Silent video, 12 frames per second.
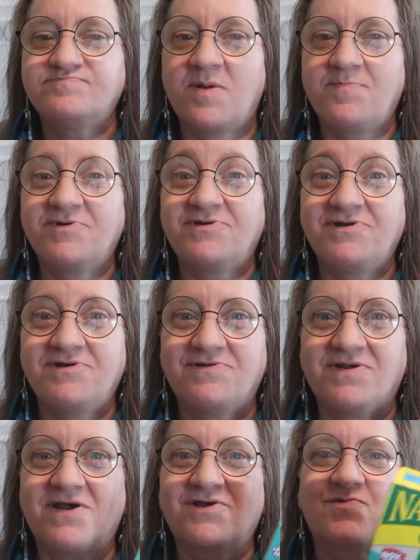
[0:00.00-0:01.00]
I'm going to see you in
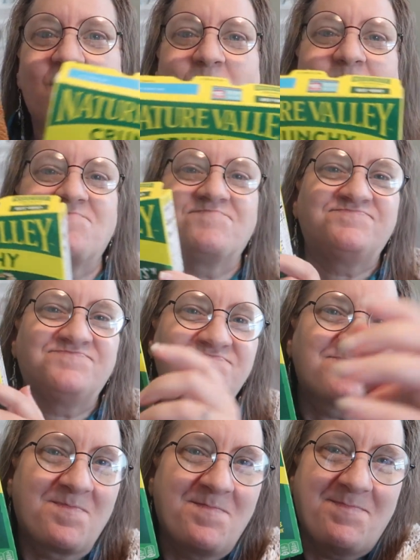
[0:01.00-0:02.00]
the next one.
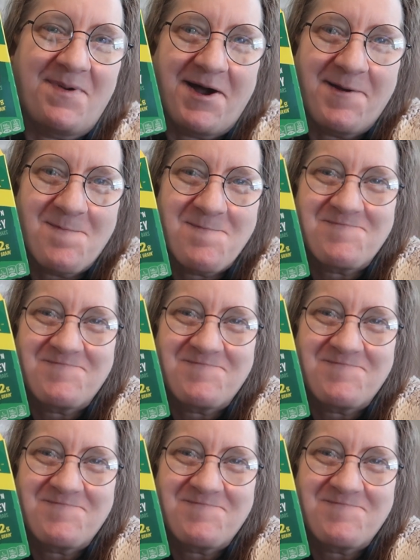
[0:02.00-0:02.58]
Bye.